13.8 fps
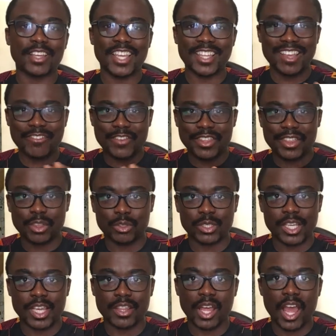Get everything
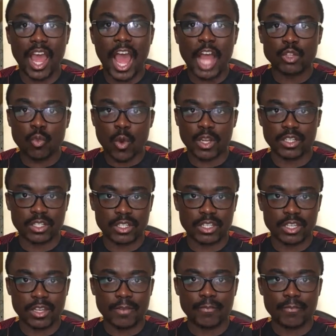together at once.